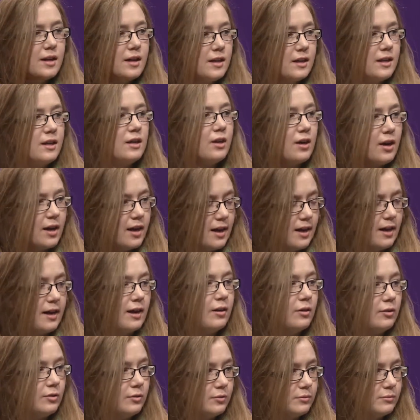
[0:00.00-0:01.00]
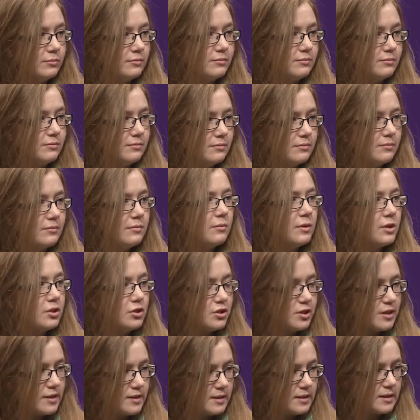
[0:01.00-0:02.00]
you know, how
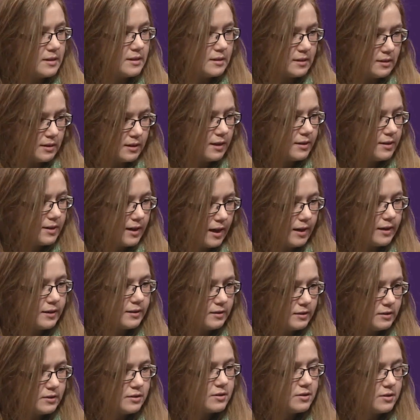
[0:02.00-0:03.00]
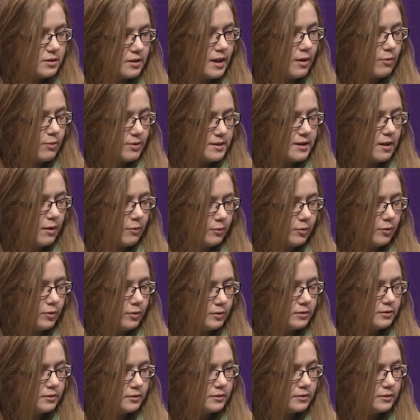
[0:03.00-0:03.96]
much distance that, so that was helpful.